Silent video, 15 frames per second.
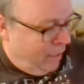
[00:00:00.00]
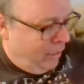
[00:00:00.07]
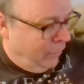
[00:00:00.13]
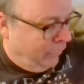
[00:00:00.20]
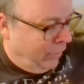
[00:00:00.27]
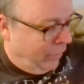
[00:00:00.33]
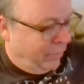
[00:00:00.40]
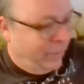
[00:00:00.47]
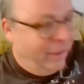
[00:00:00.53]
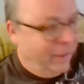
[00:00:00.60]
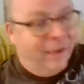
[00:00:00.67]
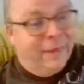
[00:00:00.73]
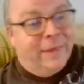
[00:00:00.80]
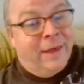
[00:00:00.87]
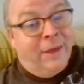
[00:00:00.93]
because I
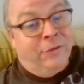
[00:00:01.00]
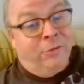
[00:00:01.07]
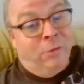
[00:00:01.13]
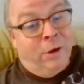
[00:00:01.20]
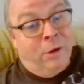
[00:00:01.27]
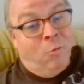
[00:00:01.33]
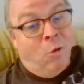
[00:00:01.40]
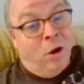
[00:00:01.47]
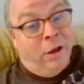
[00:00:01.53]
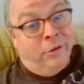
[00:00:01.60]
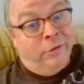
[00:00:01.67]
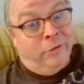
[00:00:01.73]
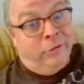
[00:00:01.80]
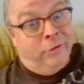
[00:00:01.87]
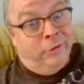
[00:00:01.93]
think that's what he
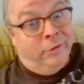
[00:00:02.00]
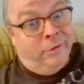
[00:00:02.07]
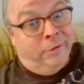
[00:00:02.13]
wants.